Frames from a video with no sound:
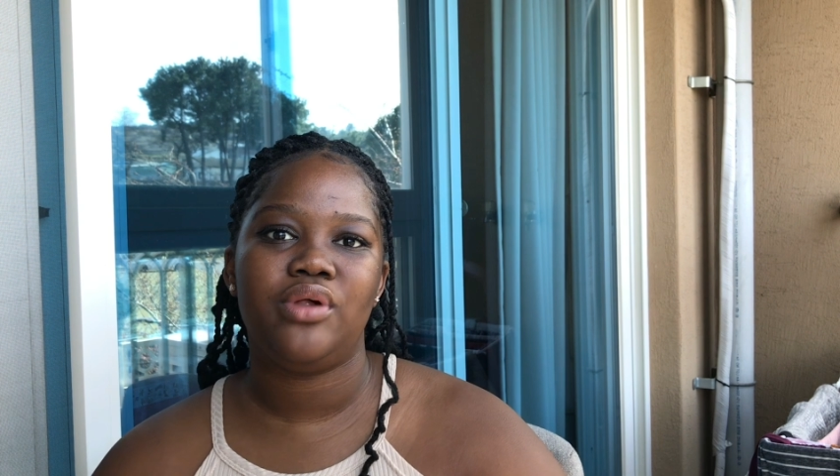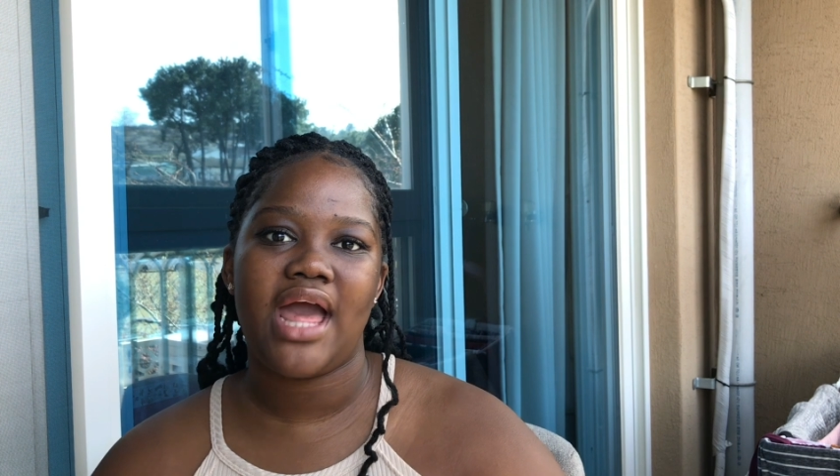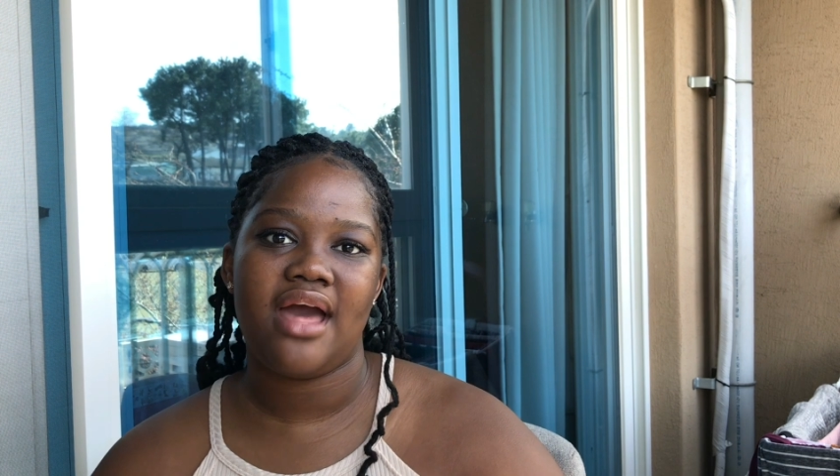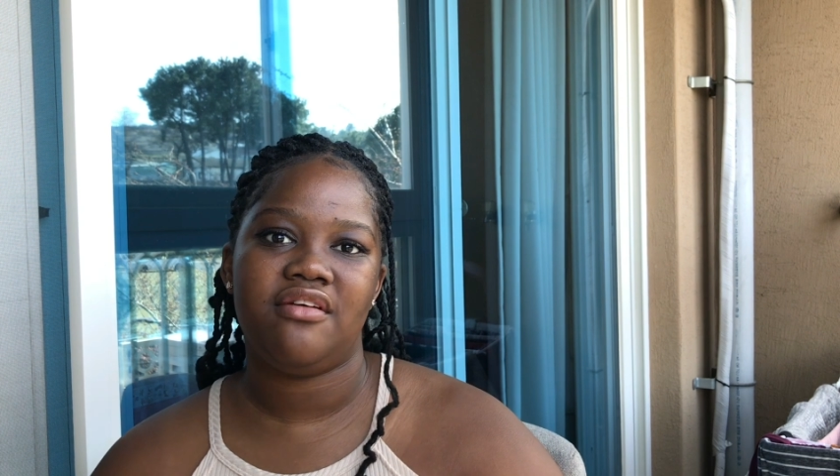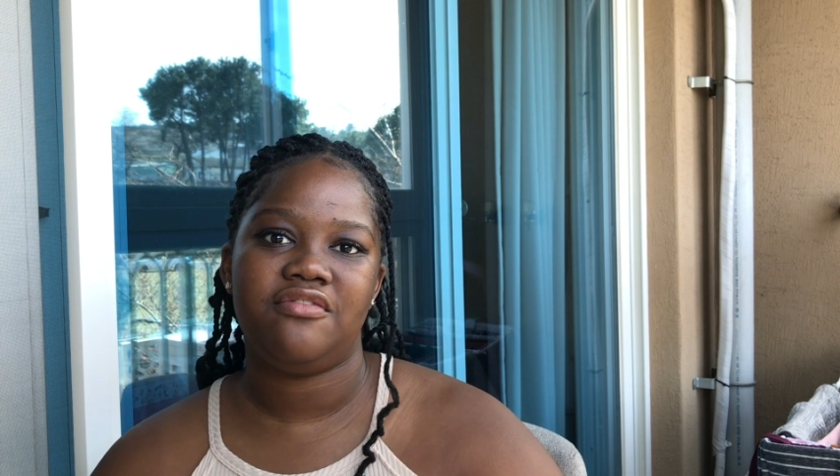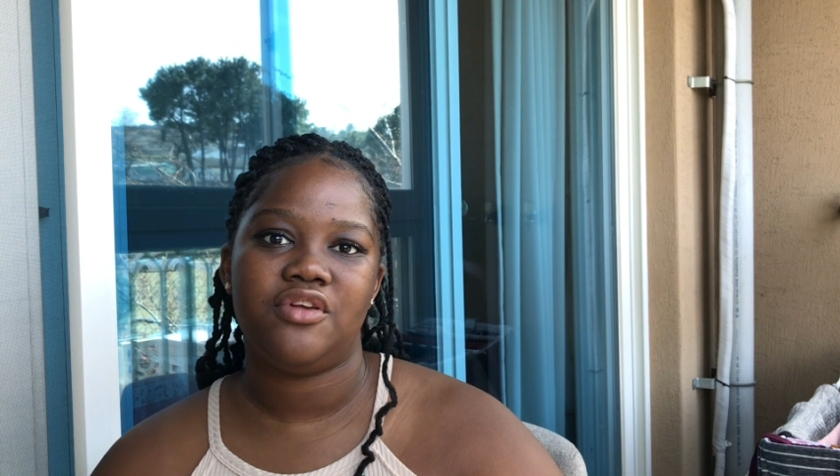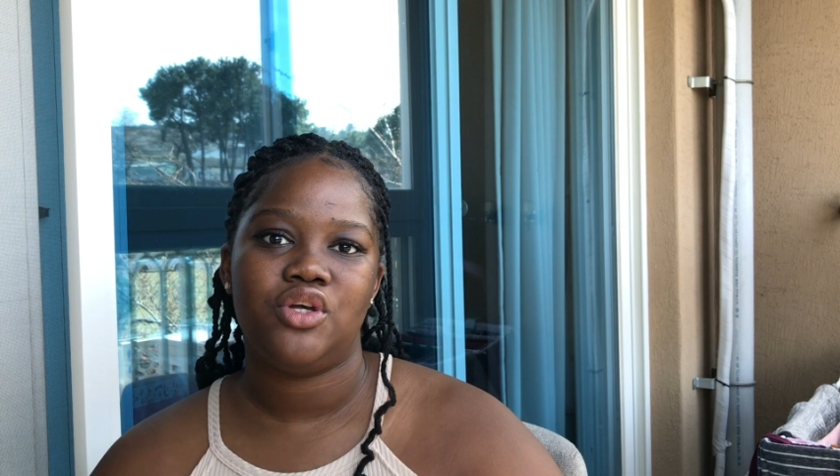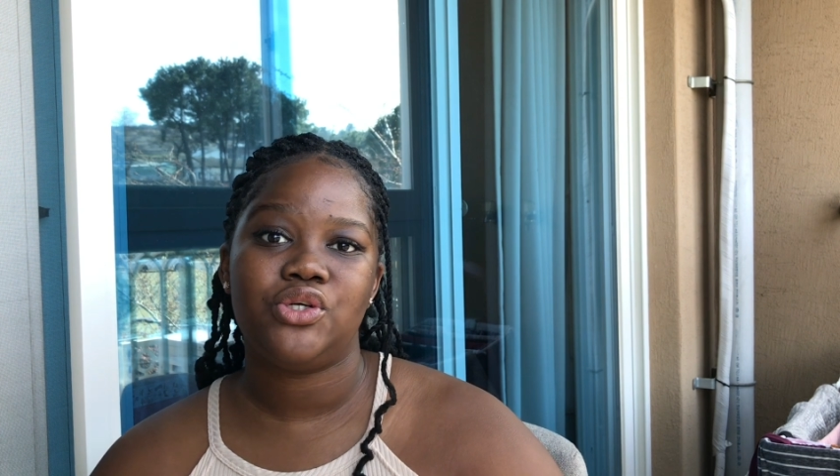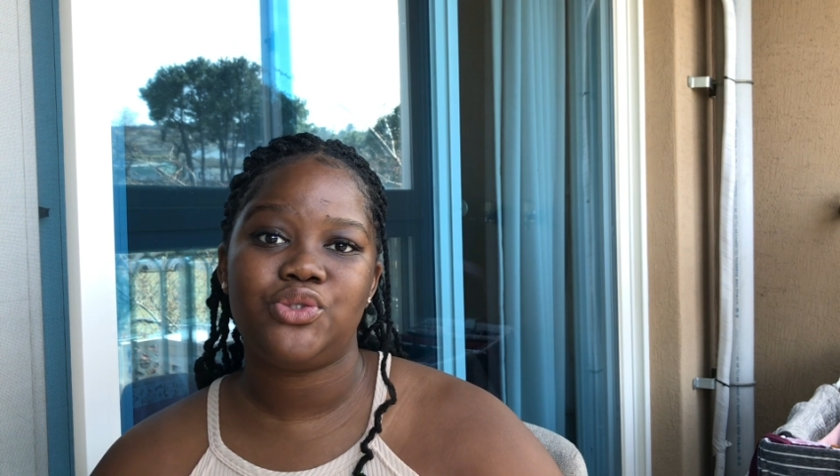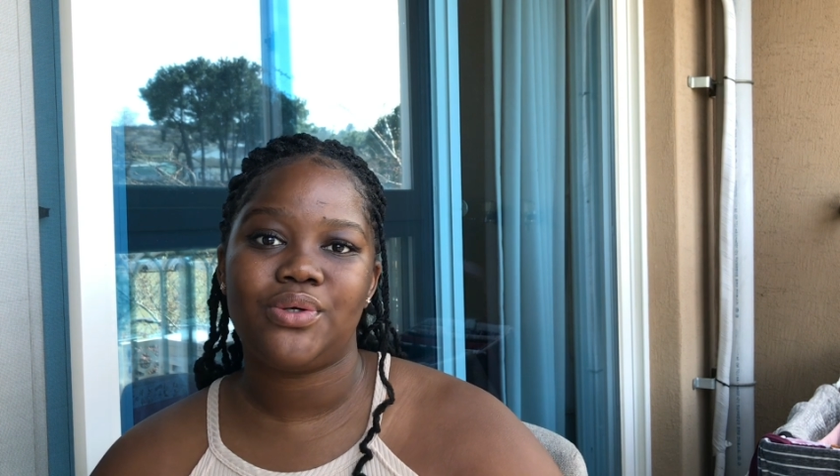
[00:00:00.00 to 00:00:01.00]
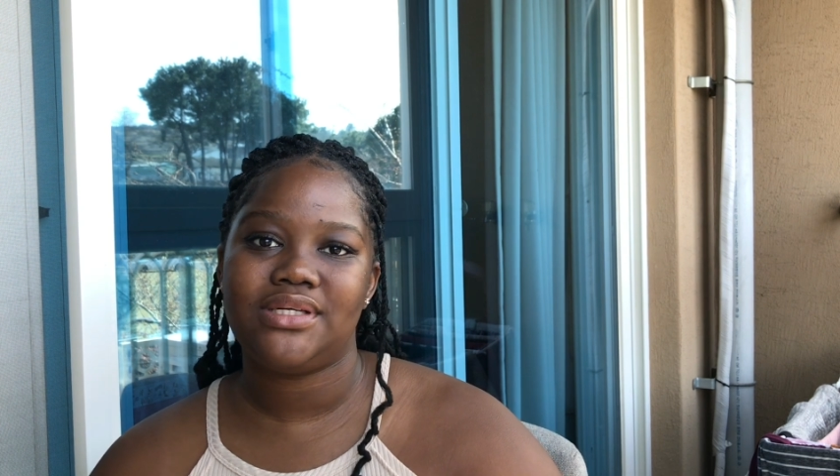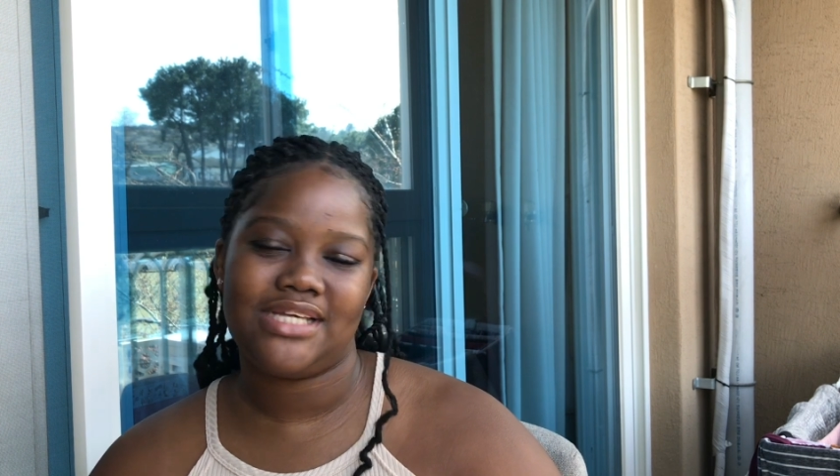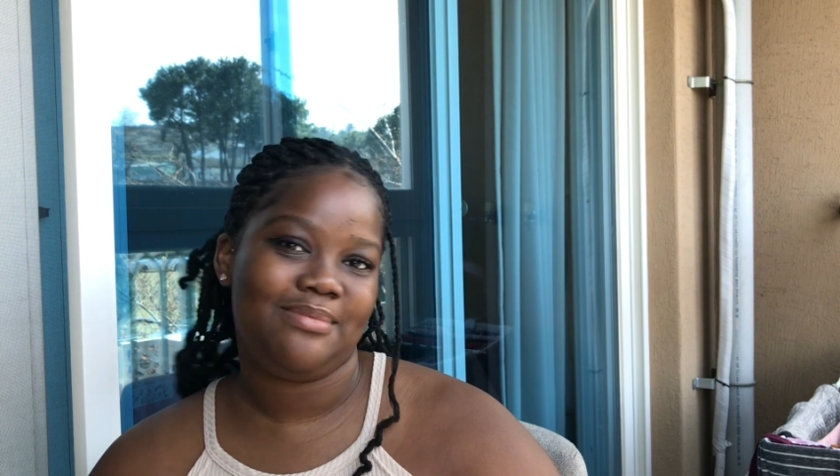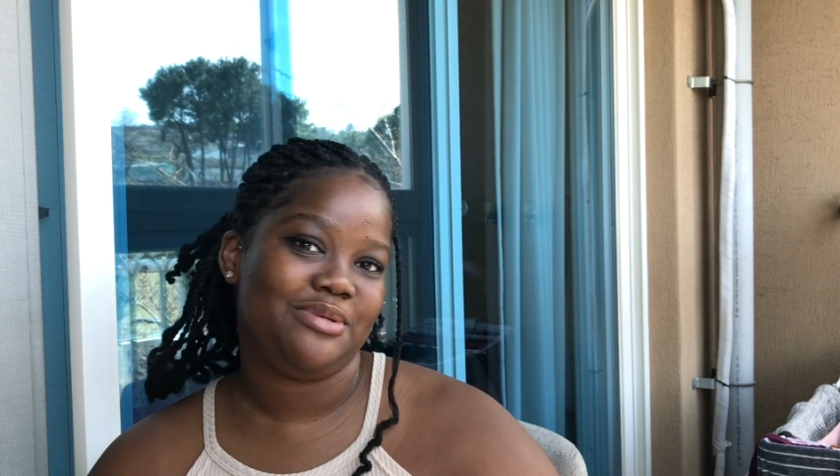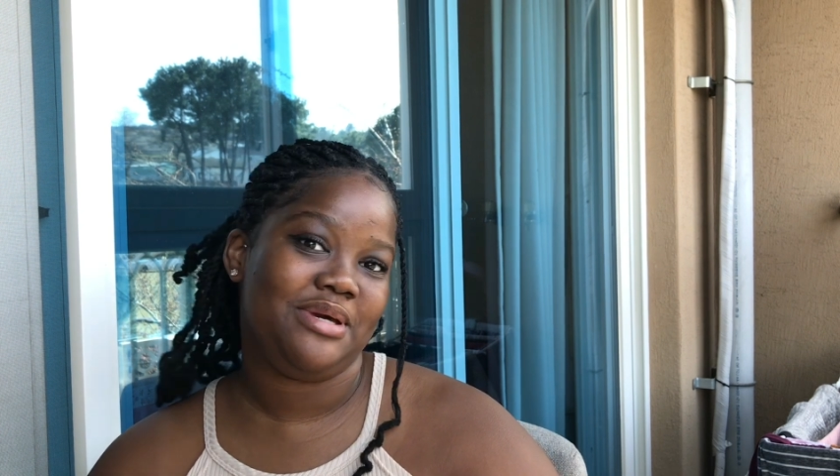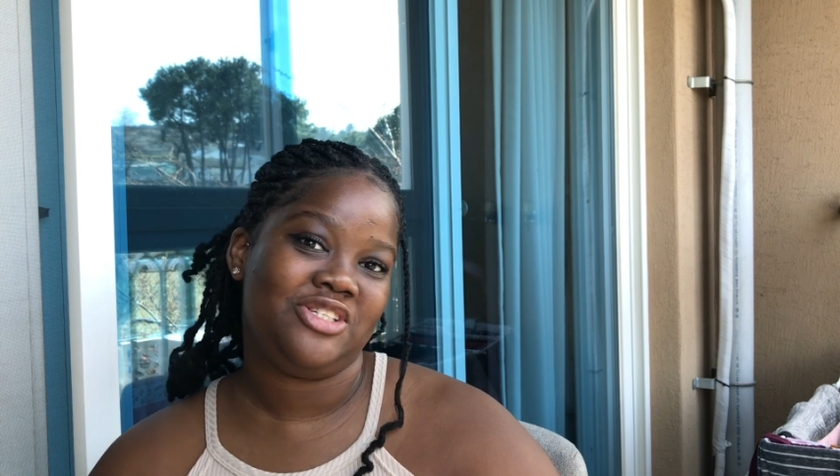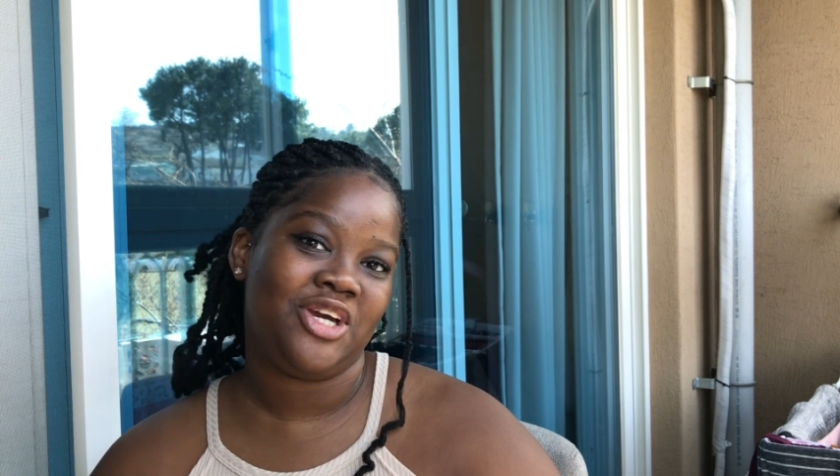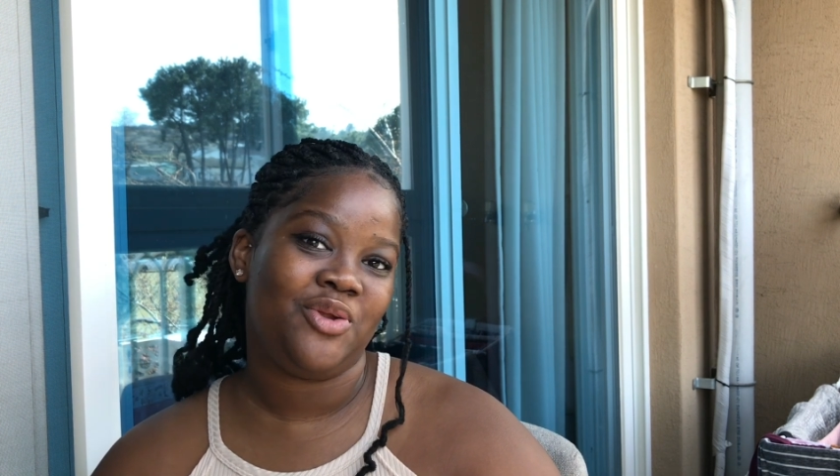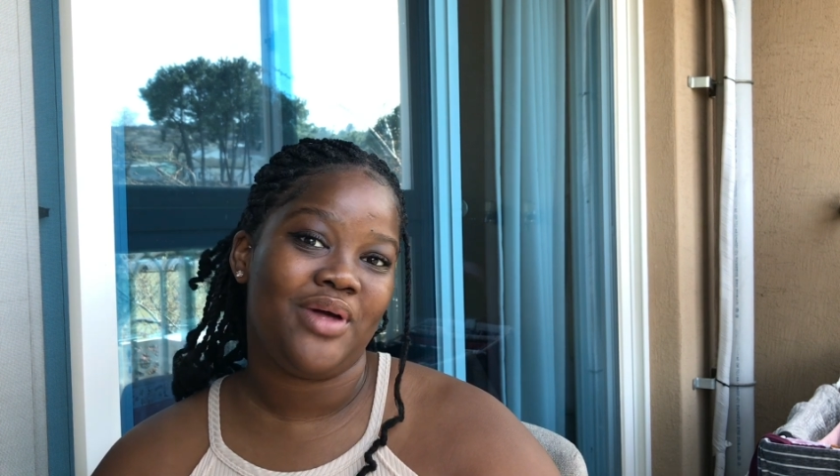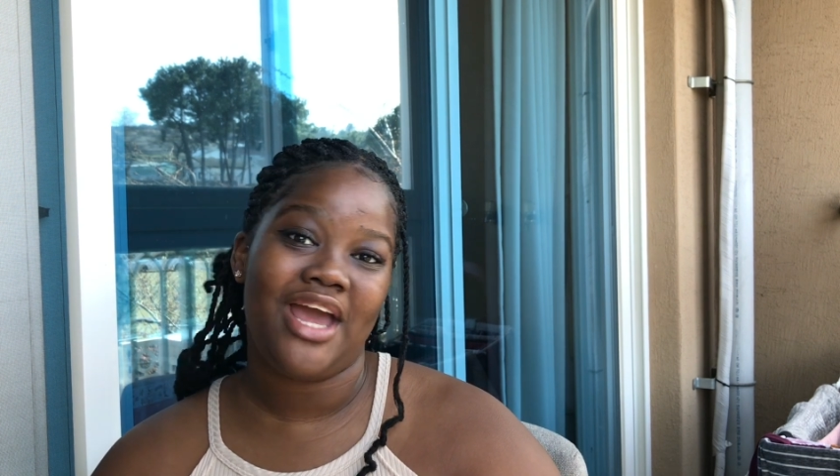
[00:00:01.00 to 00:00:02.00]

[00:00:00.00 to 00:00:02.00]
have story times on my channel,